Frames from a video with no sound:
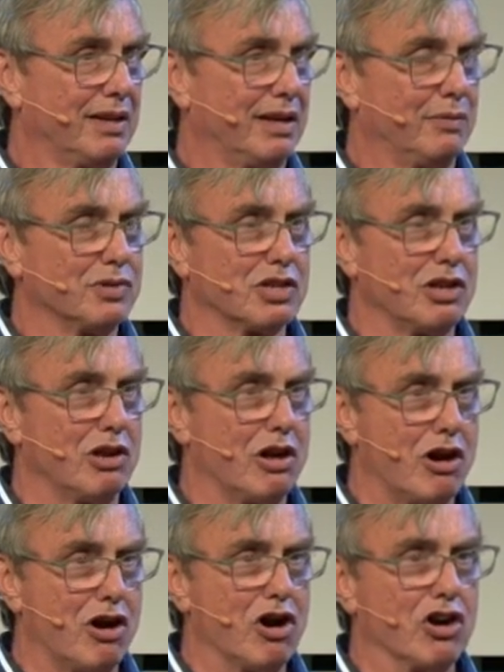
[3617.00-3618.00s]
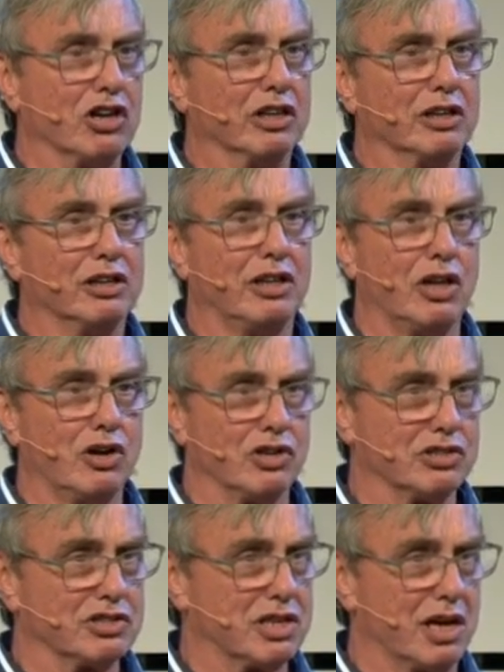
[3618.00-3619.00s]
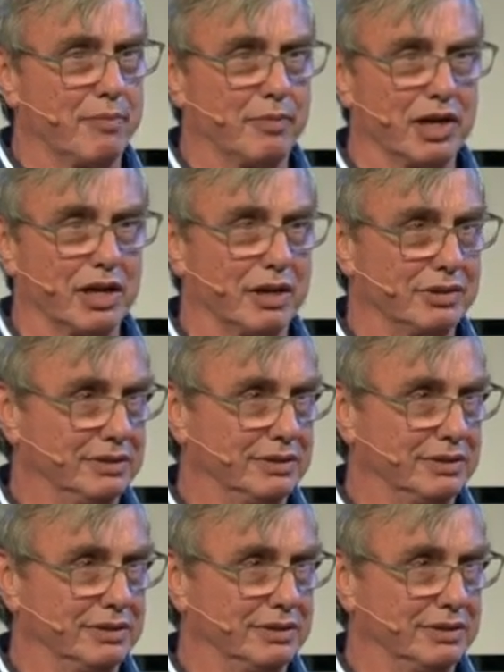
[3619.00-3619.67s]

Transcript: It was a long, long time ago